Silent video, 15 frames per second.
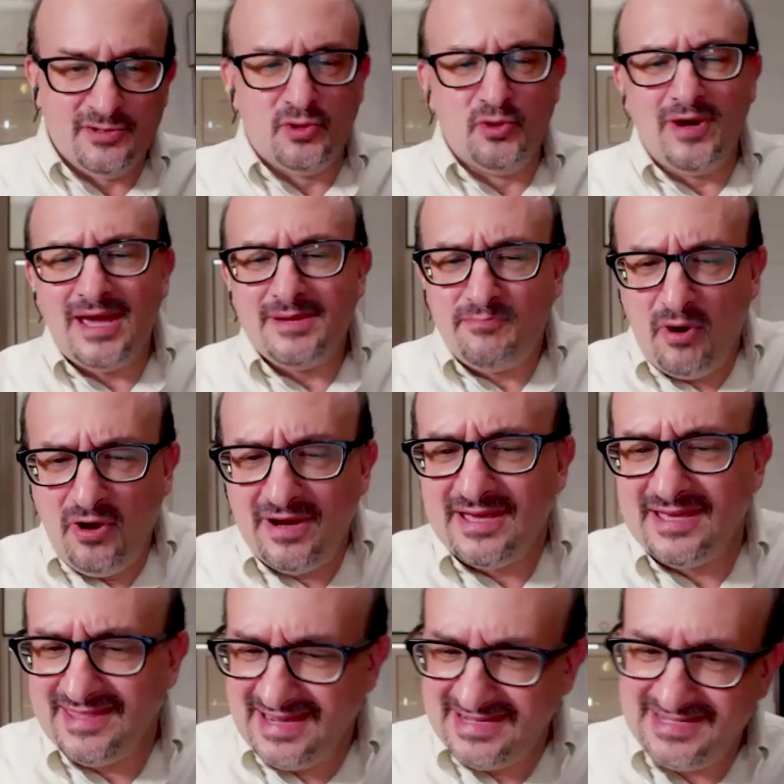
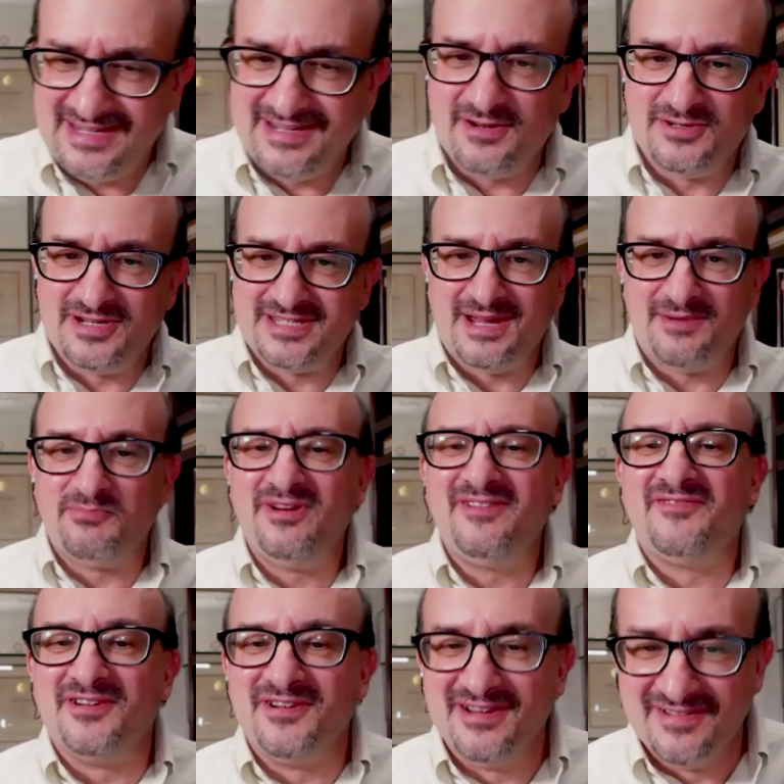Hulaipola, that's, you know, just
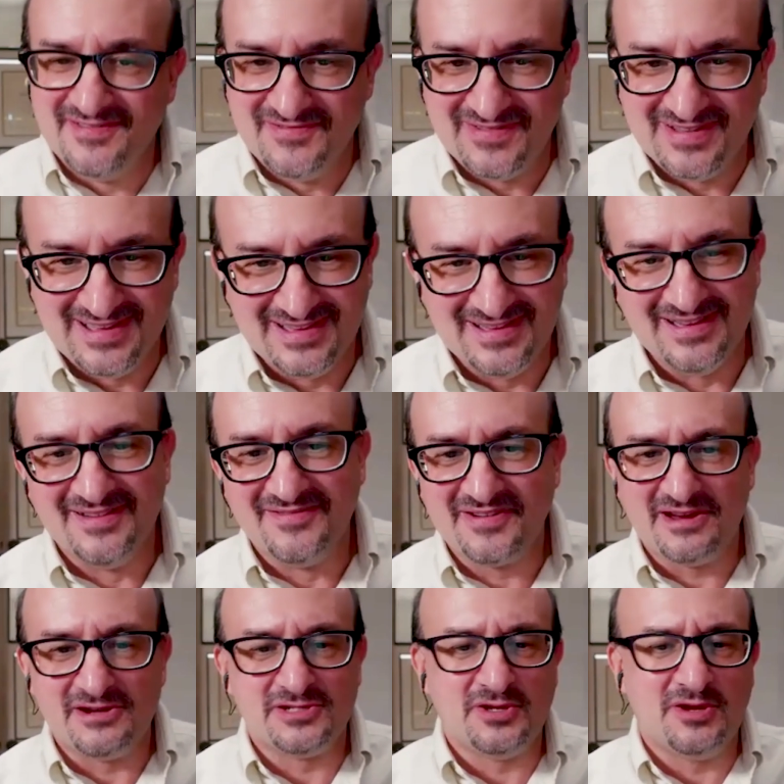upriver of, uh, of
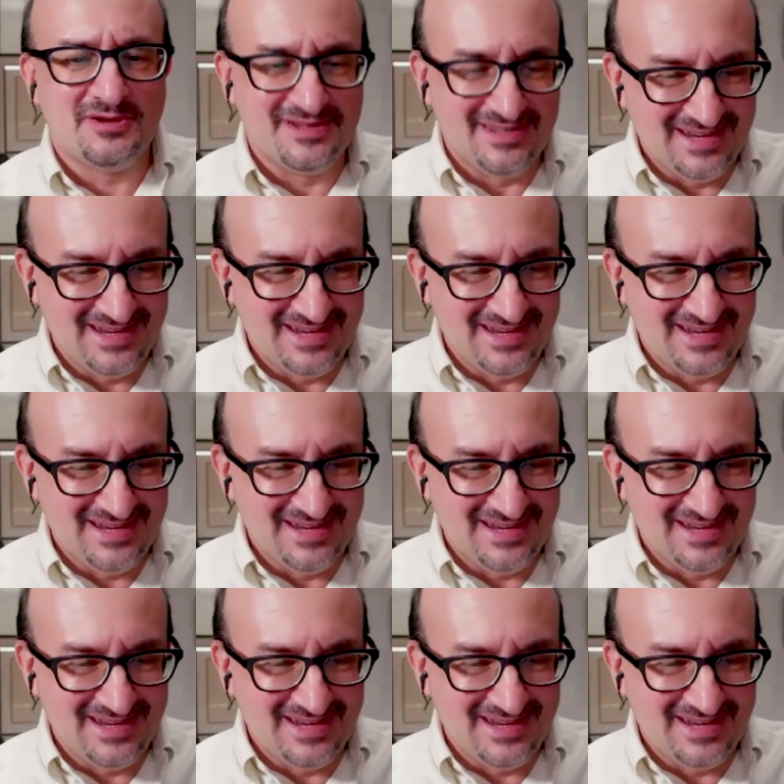Kherson.